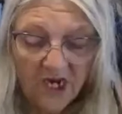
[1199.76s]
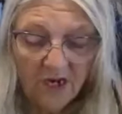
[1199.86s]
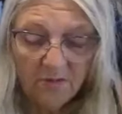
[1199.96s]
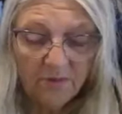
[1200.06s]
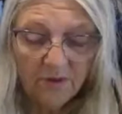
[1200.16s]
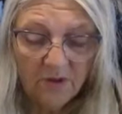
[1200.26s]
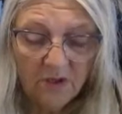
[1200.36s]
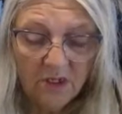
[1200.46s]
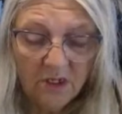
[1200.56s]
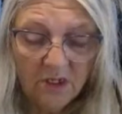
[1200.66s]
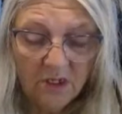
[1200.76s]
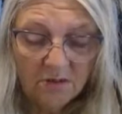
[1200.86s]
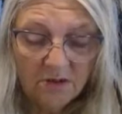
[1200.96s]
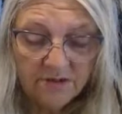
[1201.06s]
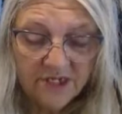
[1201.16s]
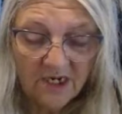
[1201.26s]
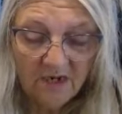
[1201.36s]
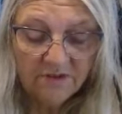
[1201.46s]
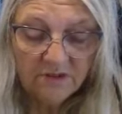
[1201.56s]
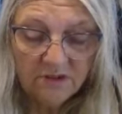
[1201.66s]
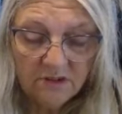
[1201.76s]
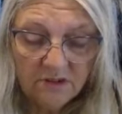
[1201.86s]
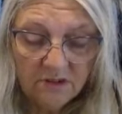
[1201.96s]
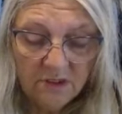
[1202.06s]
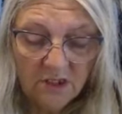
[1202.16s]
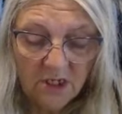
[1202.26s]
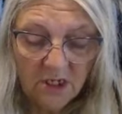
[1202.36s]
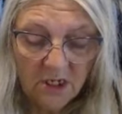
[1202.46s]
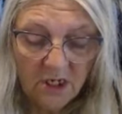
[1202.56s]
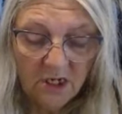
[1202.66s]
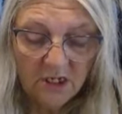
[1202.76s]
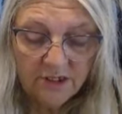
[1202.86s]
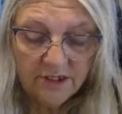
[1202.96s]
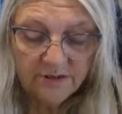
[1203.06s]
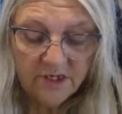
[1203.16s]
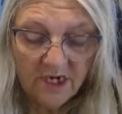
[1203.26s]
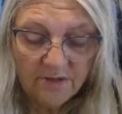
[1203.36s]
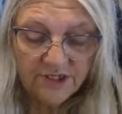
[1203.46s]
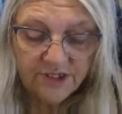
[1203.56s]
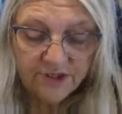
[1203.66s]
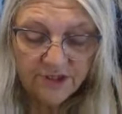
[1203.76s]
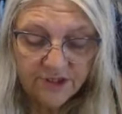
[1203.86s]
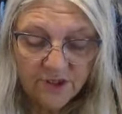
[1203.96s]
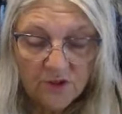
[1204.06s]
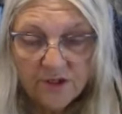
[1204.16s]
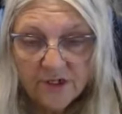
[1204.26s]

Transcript: camp when I was 11, and the headmistress told